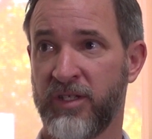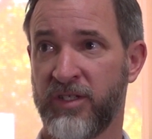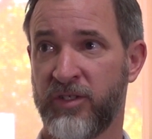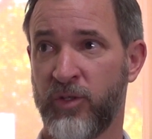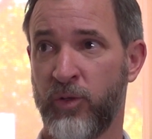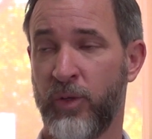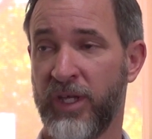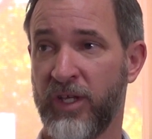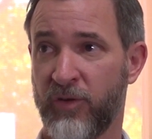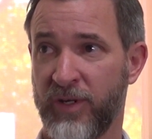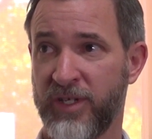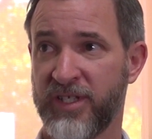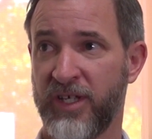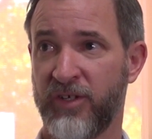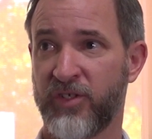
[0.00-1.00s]
to
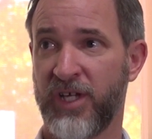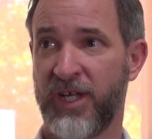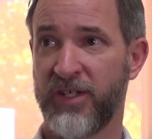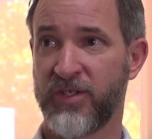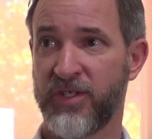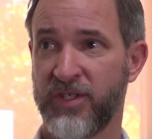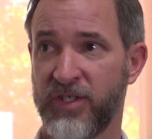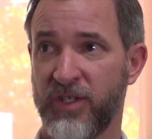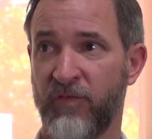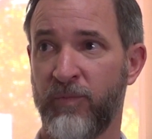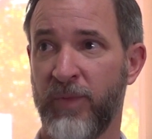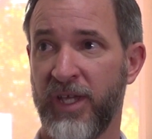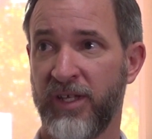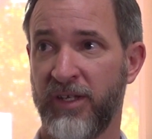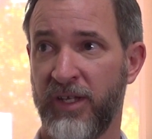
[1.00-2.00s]
increase our chances of
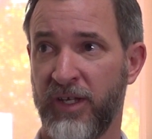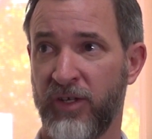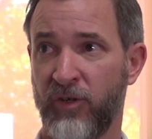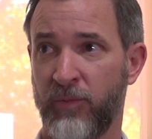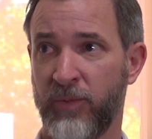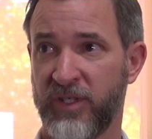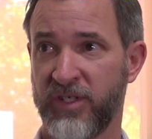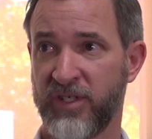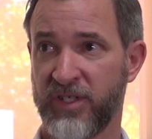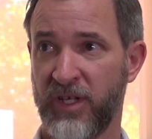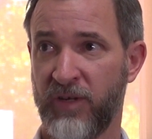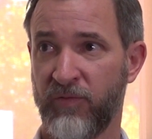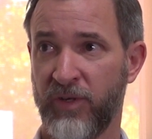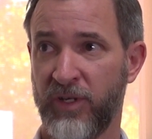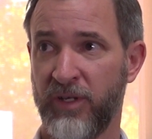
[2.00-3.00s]
making economic
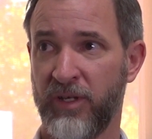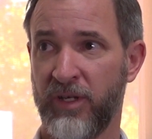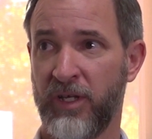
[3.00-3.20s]
discovery.